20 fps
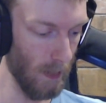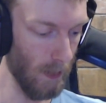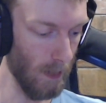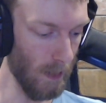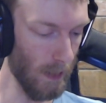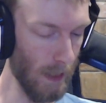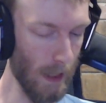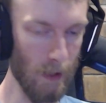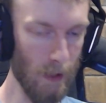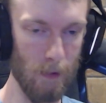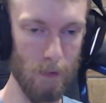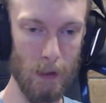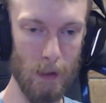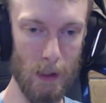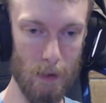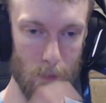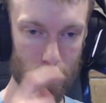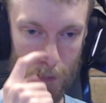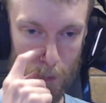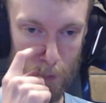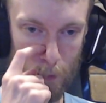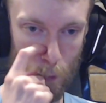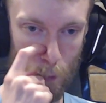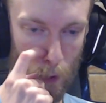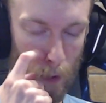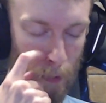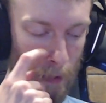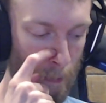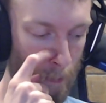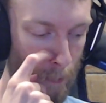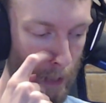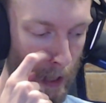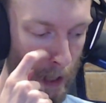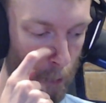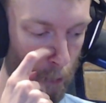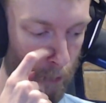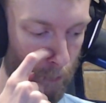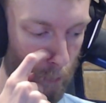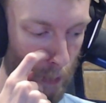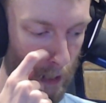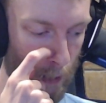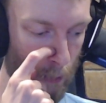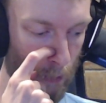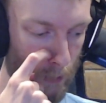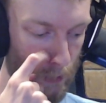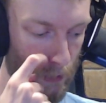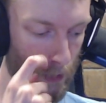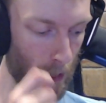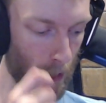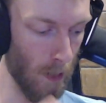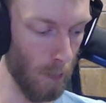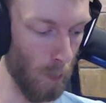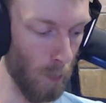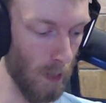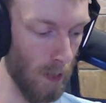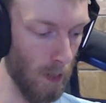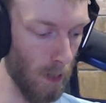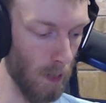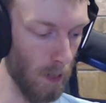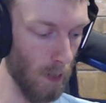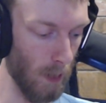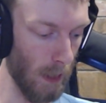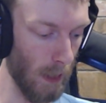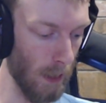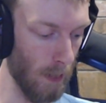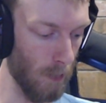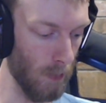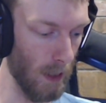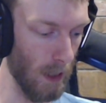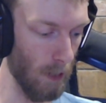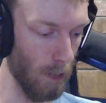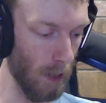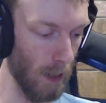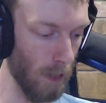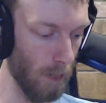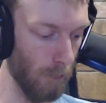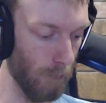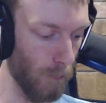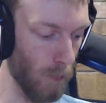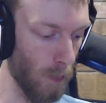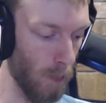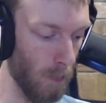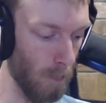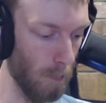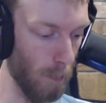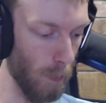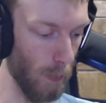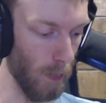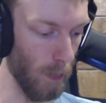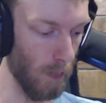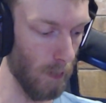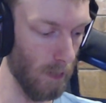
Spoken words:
Yeah, it would have been better if we could have started with the Houndour out front, but...